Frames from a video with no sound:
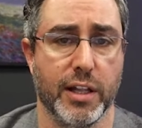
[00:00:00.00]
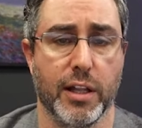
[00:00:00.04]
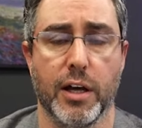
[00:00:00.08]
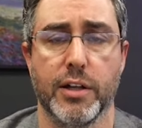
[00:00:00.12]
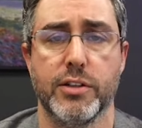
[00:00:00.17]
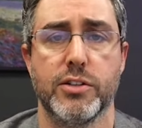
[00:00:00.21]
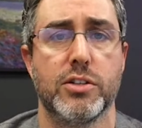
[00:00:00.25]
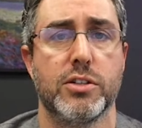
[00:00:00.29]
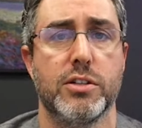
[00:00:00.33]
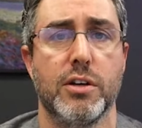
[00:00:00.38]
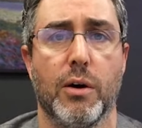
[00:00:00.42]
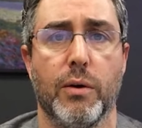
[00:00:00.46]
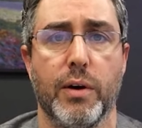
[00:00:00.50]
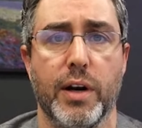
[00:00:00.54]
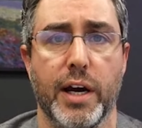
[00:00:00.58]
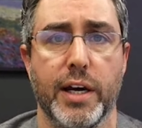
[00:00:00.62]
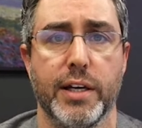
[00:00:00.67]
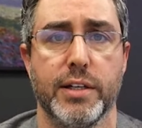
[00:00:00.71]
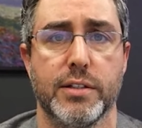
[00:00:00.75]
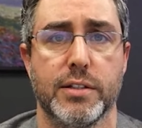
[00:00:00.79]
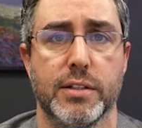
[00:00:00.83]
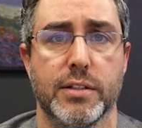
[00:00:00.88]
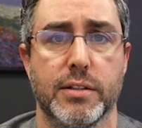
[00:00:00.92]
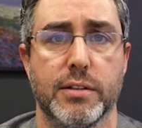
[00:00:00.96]
fell on
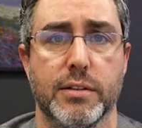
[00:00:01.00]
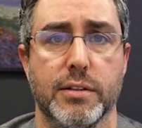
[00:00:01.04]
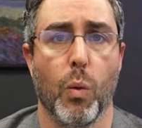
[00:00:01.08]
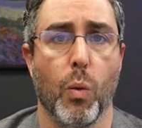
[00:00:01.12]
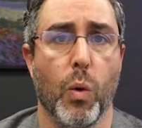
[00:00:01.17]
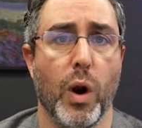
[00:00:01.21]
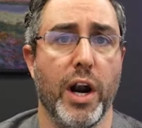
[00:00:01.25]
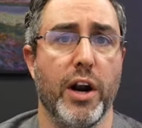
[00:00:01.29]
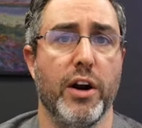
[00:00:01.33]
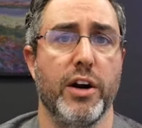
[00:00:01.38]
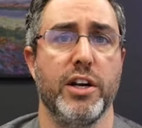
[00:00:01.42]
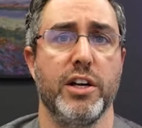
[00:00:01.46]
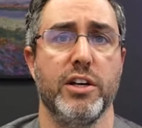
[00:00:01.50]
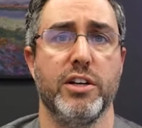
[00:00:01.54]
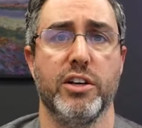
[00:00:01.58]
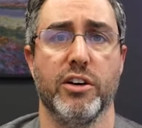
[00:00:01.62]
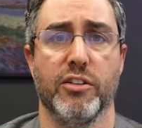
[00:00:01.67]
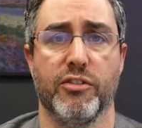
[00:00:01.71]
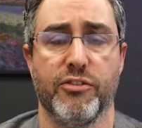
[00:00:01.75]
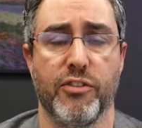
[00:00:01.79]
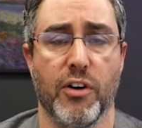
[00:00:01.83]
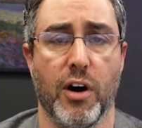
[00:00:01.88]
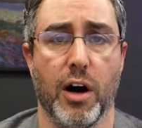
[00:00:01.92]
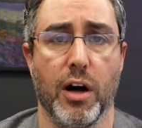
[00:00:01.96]
snow and ice. Where
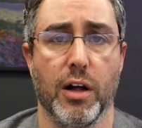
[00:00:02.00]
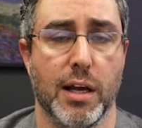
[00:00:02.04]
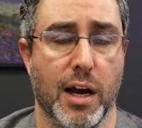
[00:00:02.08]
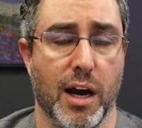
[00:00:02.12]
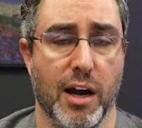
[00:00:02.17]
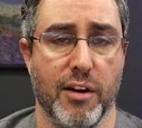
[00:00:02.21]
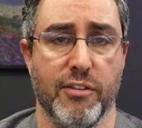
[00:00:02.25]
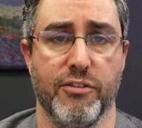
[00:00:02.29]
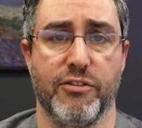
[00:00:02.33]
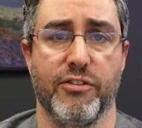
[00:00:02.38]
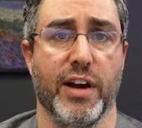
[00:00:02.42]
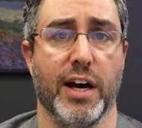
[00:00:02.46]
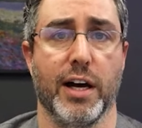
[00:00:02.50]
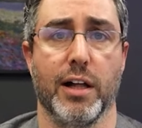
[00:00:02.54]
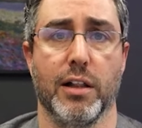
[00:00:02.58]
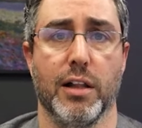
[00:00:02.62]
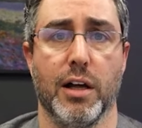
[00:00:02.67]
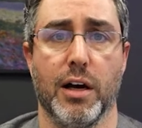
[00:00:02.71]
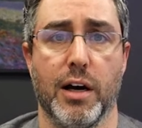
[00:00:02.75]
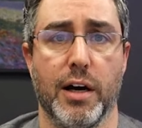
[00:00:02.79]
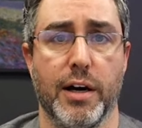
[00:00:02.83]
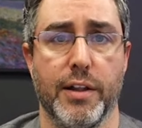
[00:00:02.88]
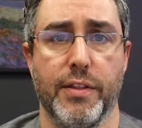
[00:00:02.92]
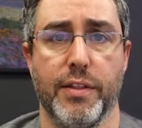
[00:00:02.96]
did you fall? I
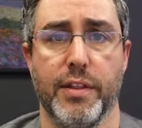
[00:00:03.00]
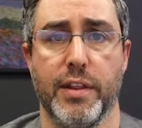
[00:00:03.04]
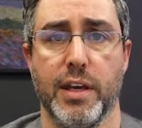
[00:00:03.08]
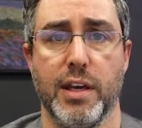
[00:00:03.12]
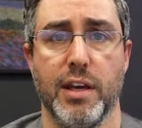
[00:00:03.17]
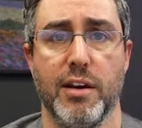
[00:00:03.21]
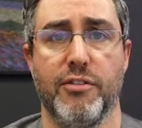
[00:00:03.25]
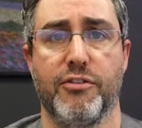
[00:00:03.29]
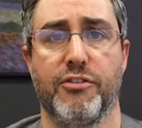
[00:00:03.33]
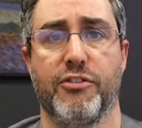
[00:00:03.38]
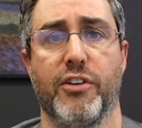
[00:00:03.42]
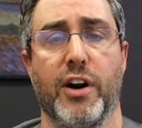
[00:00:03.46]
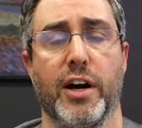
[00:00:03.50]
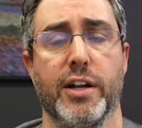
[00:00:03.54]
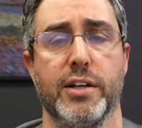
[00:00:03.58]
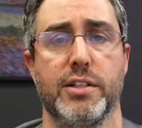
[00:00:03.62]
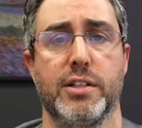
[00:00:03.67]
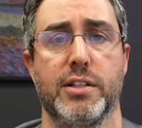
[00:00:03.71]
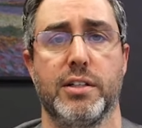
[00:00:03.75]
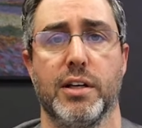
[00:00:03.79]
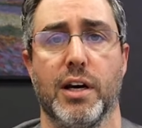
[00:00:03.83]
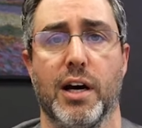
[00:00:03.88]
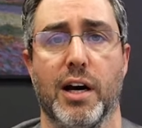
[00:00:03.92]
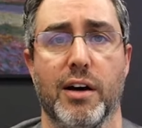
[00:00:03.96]
fell on the
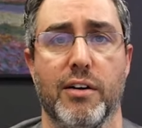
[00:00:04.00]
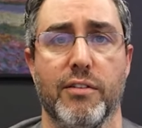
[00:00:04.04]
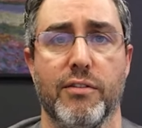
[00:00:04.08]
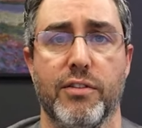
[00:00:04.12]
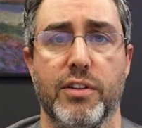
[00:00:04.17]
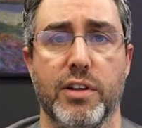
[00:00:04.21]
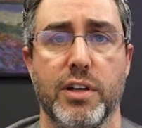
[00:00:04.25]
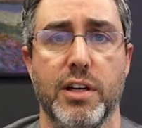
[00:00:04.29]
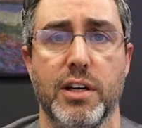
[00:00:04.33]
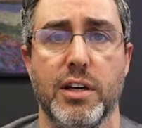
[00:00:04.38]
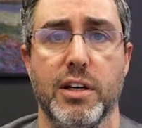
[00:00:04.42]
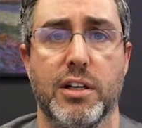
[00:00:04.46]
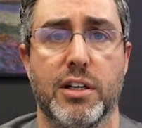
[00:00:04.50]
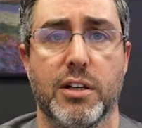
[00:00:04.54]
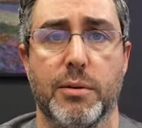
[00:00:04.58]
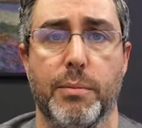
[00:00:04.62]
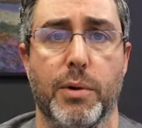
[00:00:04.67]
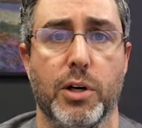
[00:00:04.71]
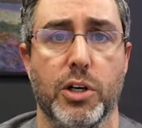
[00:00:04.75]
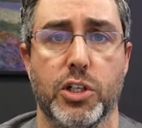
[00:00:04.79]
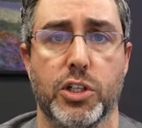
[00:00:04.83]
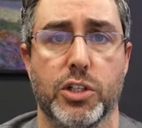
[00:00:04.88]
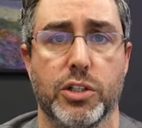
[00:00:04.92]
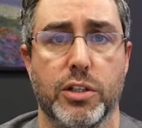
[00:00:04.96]
front of the
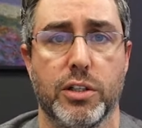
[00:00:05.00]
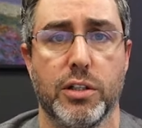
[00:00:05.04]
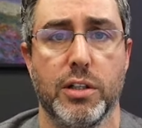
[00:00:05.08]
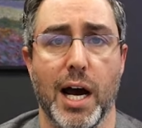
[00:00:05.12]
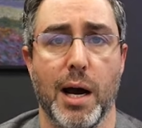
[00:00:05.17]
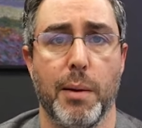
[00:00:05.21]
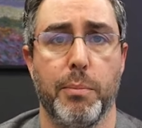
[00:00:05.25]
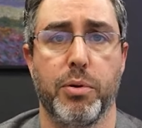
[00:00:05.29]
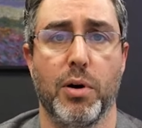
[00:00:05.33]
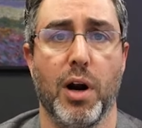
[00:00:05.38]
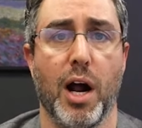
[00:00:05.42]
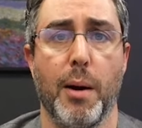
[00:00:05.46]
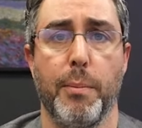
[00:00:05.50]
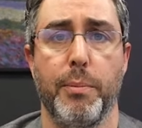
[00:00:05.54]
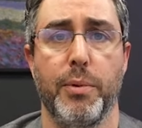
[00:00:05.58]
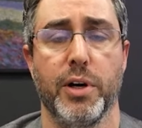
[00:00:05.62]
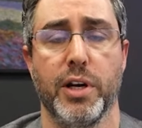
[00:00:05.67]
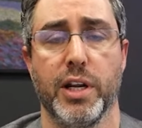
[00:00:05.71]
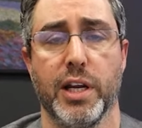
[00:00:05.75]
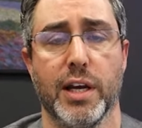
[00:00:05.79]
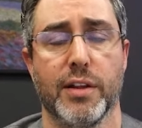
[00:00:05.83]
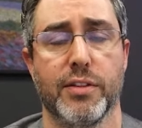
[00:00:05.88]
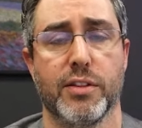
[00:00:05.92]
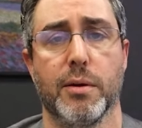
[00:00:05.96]
commercial
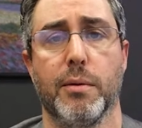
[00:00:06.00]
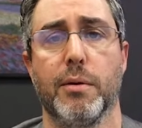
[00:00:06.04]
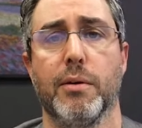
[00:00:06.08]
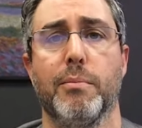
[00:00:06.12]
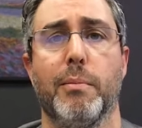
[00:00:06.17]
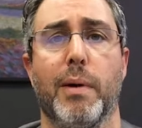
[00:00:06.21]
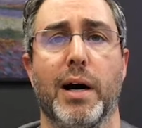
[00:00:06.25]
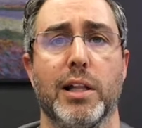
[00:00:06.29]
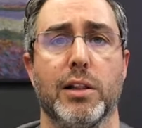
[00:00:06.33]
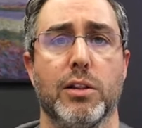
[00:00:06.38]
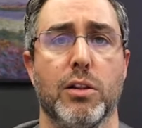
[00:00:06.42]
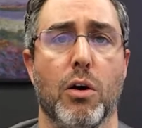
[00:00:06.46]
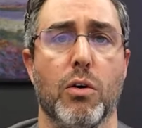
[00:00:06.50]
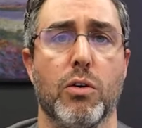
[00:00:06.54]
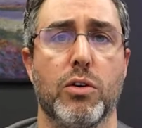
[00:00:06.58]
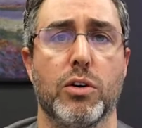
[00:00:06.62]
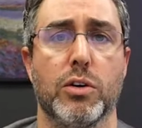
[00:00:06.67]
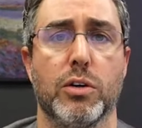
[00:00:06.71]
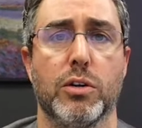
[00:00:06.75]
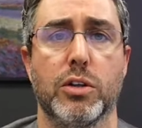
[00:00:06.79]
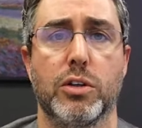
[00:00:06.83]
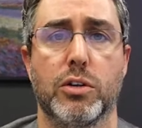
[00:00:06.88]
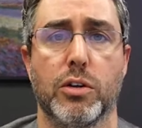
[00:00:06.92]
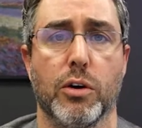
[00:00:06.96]
property at the, my
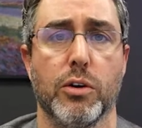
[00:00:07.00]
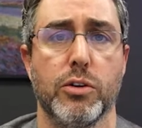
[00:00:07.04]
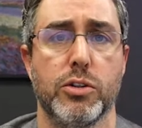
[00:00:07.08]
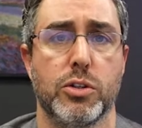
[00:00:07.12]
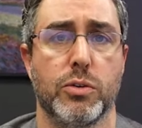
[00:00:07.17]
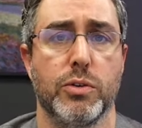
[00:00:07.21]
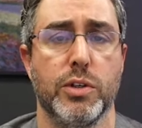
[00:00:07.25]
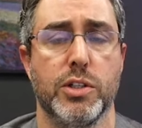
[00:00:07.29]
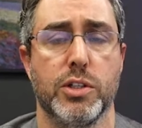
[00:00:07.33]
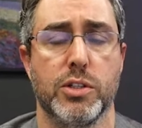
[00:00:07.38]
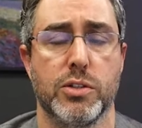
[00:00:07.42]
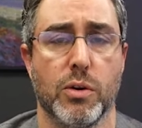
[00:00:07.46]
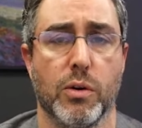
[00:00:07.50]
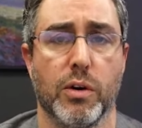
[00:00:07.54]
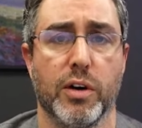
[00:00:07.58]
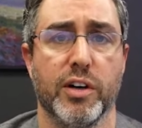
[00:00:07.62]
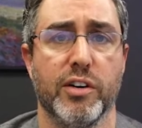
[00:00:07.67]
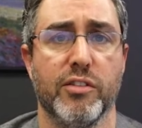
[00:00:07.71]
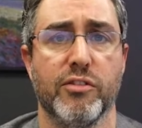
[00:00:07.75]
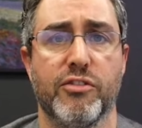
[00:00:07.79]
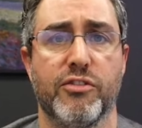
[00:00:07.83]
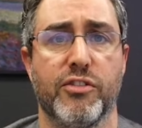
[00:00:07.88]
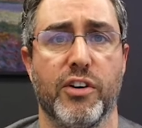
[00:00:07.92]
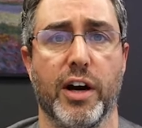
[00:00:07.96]
local grocery
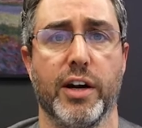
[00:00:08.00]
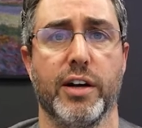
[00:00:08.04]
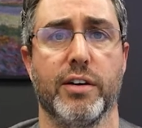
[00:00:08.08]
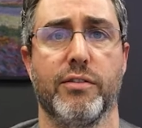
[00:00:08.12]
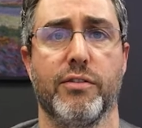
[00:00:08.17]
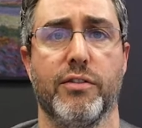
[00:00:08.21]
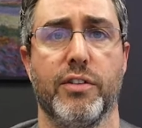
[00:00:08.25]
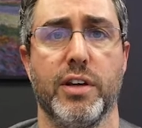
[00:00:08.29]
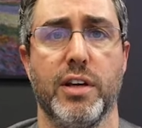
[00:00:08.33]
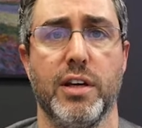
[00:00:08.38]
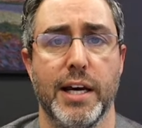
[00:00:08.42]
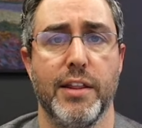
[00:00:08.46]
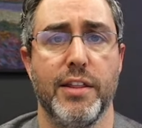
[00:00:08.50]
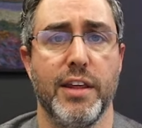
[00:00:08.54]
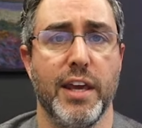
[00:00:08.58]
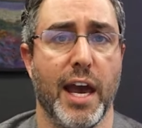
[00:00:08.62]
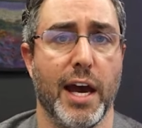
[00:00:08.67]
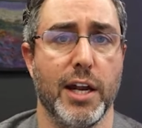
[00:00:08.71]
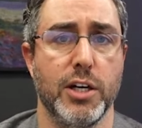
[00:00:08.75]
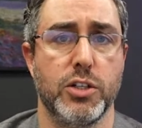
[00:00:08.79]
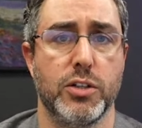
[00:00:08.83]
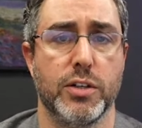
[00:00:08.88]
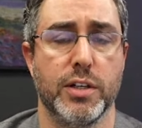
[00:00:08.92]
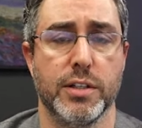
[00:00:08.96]
store in front of the,
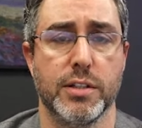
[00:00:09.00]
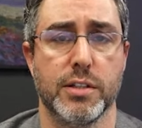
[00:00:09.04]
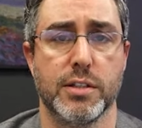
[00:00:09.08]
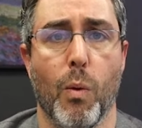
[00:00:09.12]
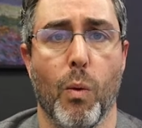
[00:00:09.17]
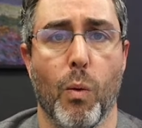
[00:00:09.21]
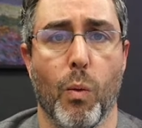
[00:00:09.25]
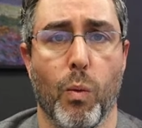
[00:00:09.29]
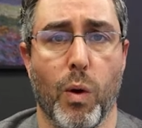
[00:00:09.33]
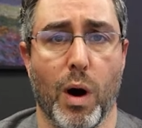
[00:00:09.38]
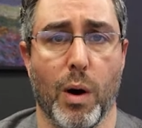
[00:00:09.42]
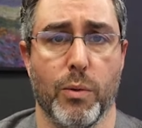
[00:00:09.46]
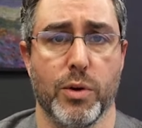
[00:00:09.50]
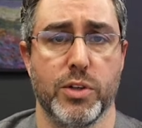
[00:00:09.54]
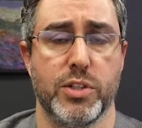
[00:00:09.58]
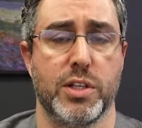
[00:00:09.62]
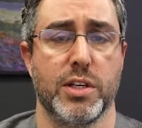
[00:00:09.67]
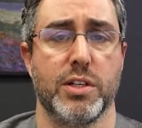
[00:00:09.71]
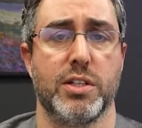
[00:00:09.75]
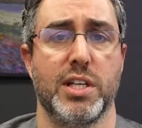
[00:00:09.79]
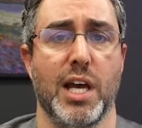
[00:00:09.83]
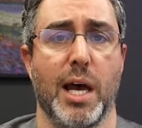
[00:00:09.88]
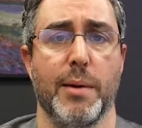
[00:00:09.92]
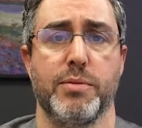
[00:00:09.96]
the entrance. What was
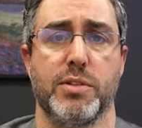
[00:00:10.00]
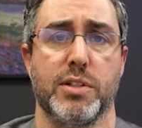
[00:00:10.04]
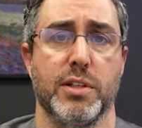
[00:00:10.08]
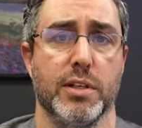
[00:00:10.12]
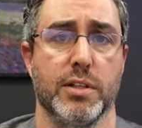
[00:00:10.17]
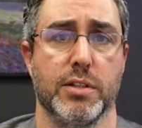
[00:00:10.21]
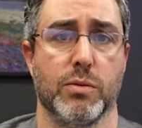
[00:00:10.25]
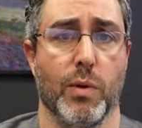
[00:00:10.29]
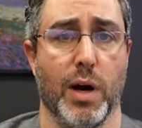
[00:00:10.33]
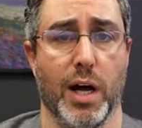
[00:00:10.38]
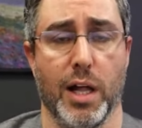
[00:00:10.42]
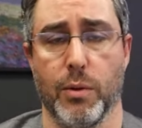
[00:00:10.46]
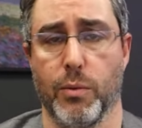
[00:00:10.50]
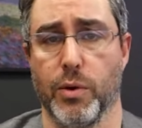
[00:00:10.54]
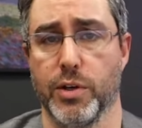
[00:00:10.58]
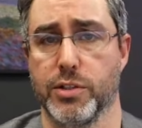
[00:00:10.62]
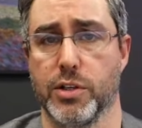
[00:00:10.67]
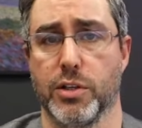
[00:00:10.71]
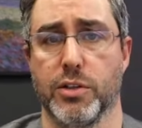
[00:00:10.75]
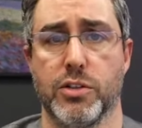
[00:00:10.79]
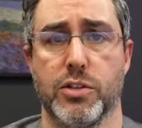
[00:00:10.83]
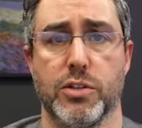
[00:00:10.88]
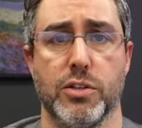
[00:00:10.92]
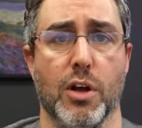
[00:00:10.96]
the substance? Well,
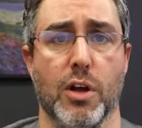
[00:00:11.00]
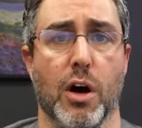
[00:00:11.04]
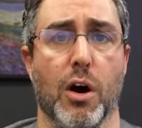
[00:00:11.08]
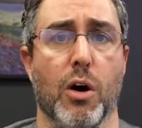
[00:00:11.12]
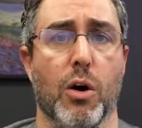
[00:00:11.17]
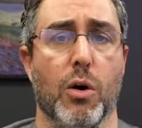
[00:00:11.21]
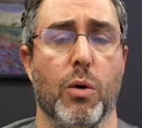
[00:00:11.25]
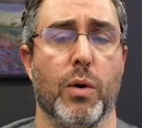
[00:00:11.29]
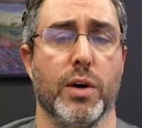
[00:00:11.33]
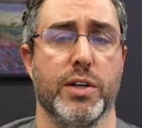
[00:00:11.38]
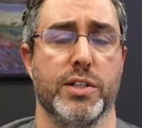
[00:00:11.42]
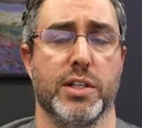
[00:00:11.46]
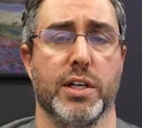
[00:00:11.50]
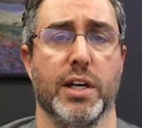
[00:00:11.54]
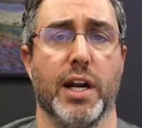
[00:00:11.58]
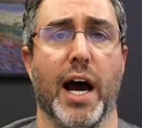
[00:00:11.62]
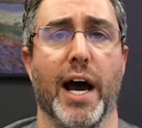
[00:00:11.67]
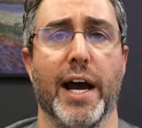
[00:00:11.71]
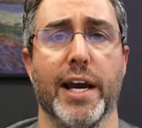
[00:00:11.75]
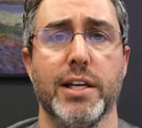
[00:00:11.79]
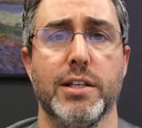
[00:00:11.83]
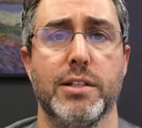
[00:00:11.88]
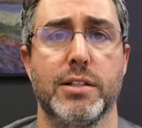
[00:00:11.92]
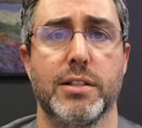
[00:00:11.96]
was it snow? Was it
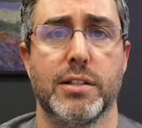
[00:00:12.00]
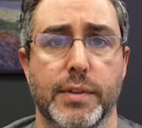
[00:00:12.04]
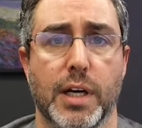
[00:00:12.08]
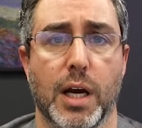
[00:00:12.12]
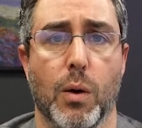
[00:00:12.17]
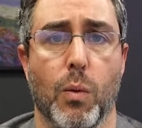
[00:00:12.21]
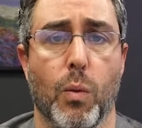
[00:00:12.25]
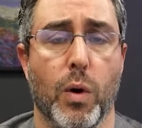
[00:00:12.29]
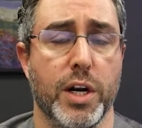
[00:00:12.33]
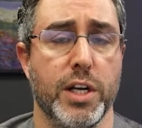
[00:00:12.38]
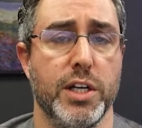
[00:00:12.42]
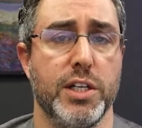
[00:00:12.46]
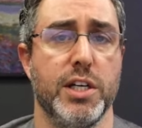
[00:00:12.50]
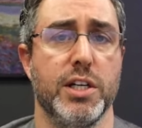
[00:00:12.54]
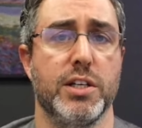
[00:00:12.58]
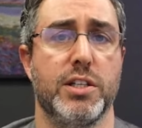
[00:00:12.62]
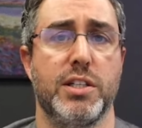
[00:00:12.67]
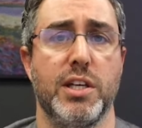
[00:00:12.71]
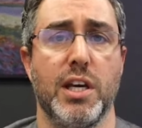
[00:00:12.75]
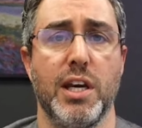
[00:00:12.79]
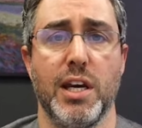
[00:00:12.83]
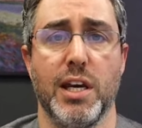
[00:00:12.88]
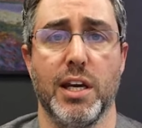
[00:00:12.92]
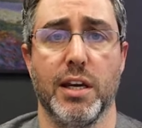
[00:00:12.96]
ice? What did you
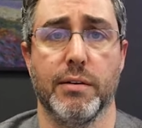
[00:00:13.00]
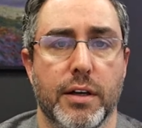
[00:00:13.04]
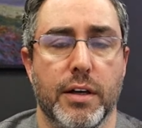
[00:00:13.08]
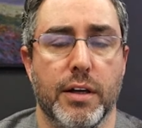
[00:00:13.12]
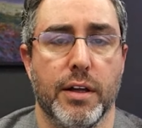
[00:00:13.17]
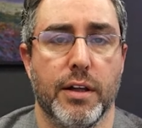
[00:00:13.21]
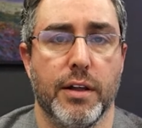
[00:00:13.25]
see?